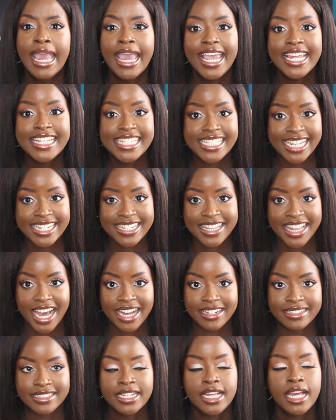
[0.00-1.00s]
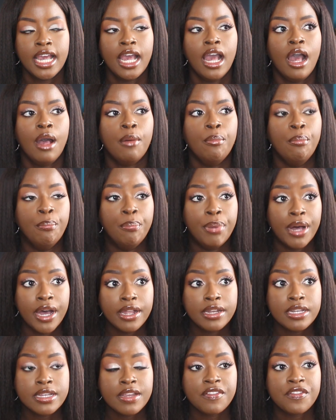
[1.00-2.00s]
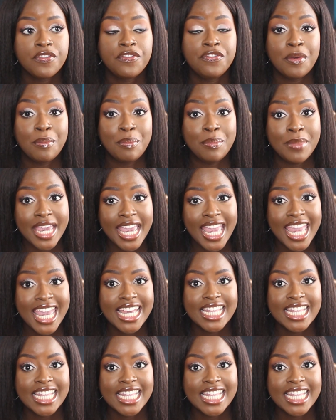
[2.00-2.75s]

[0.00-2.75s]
It did that. But for me,